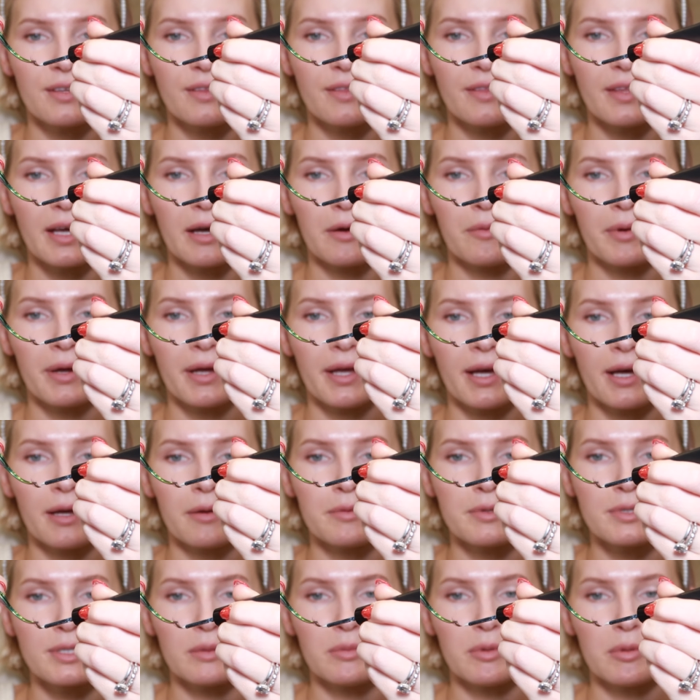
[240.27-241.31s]
That way
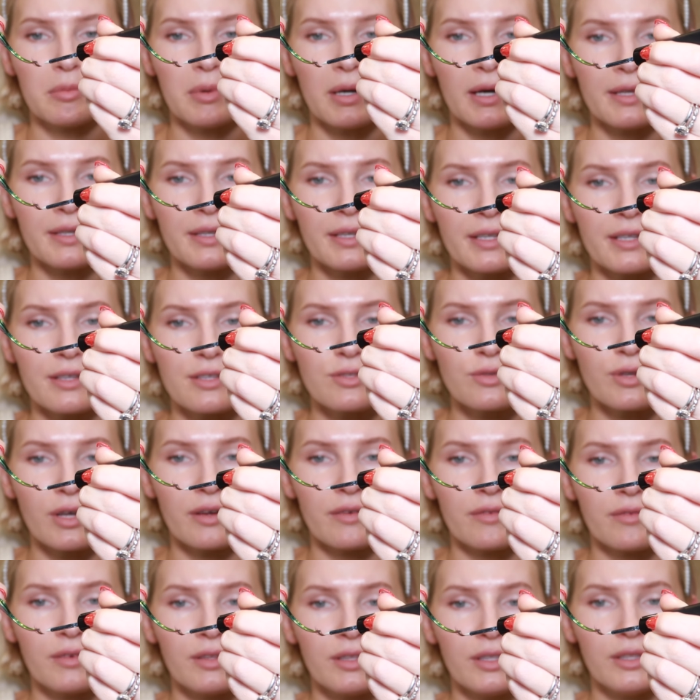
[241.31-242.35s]
I'm double bonding. So I
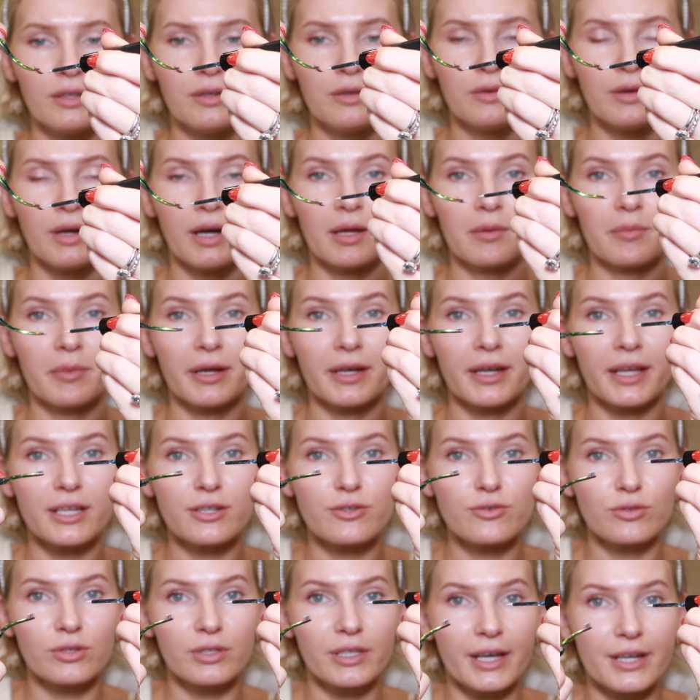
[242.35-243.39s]
have glue on my
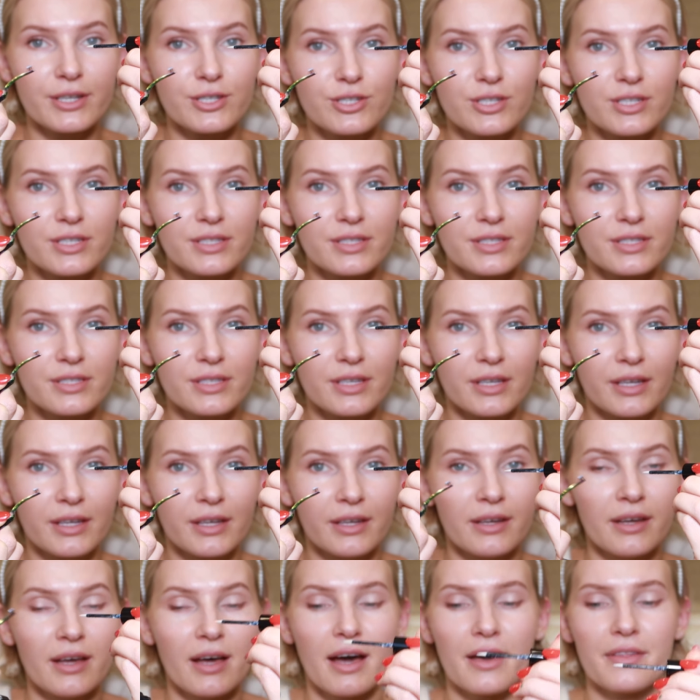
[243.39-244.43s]
natural lashes
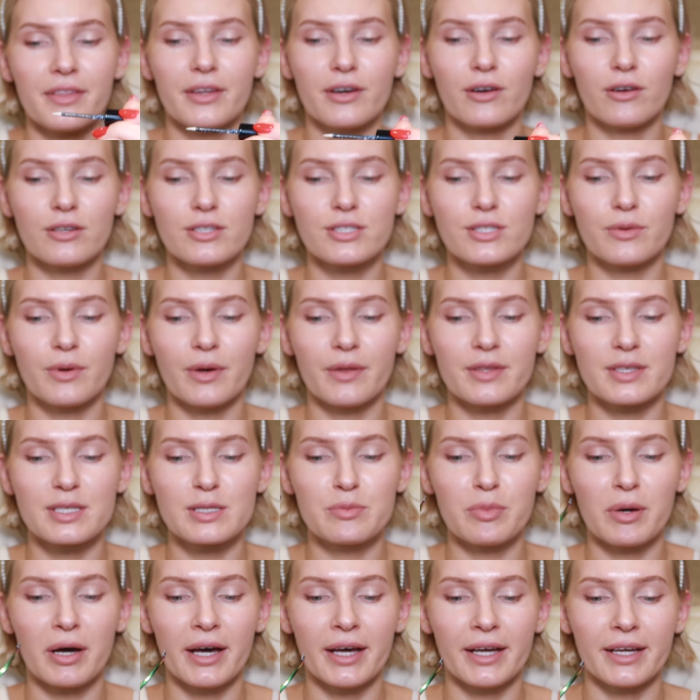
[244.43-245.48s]
and then also on the
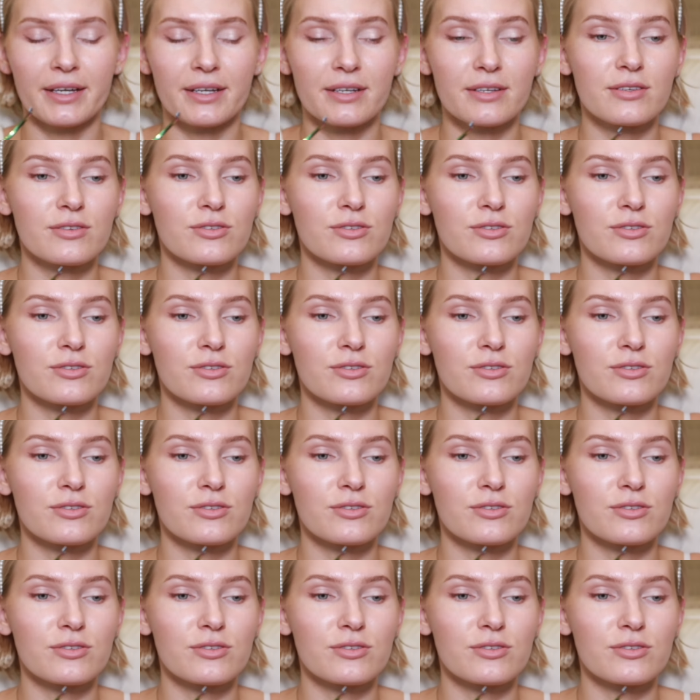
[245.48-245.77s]
spine.